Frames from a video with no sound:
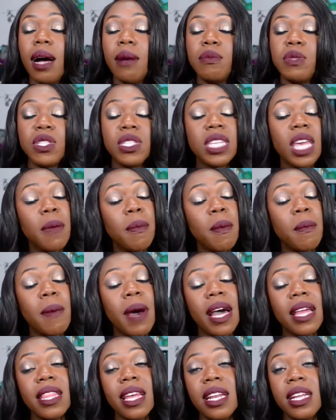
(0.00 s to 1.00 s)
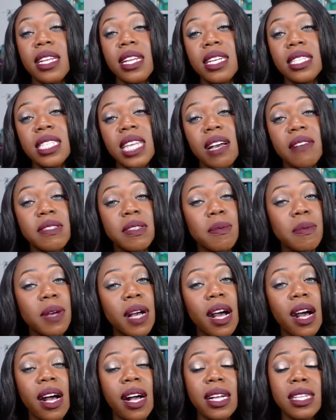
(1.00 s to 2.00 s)
Just keep in mind that it does have some
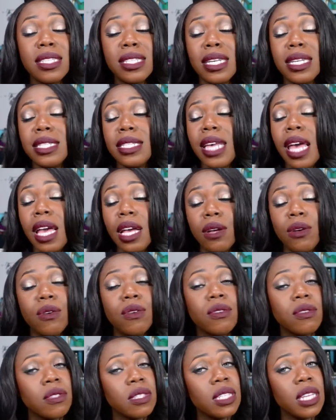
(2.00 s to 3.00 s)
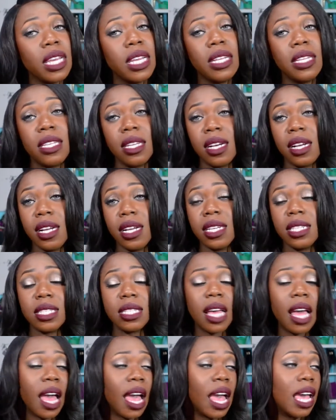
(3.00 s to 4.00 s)
cons. It tangles, it does,
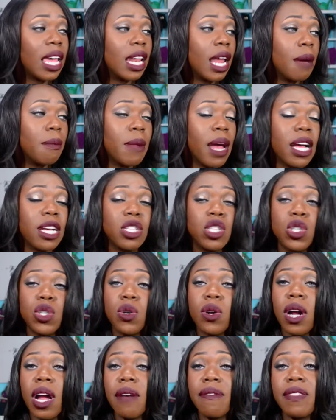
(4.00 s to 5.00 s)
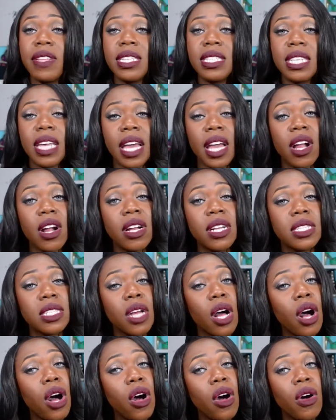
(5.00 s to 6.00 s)
and I'm not sure if this hair is
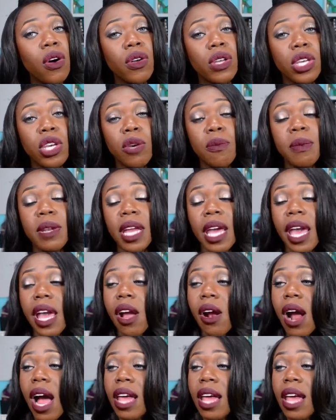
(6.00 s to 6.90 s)
all human hair.